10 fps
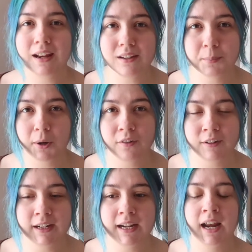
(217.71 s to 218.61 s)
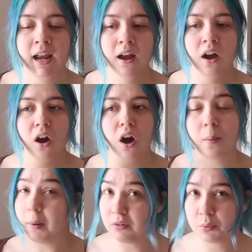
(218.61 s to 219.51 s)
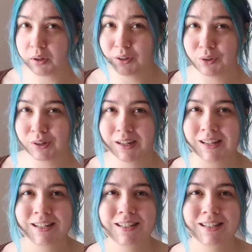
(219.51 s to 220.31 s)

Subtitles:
and Amari, are both quite young.